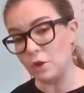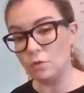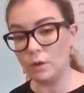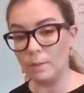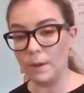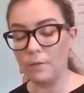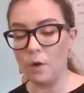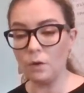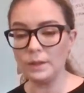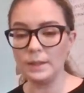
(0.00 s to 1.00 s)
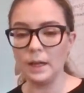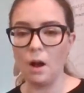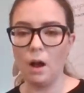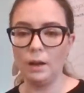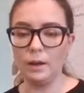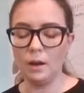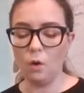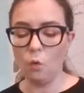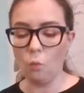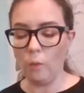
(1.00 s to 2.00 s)
you can be focusing on
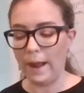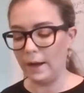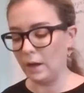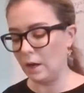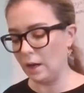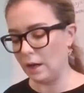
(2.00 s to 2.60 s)
when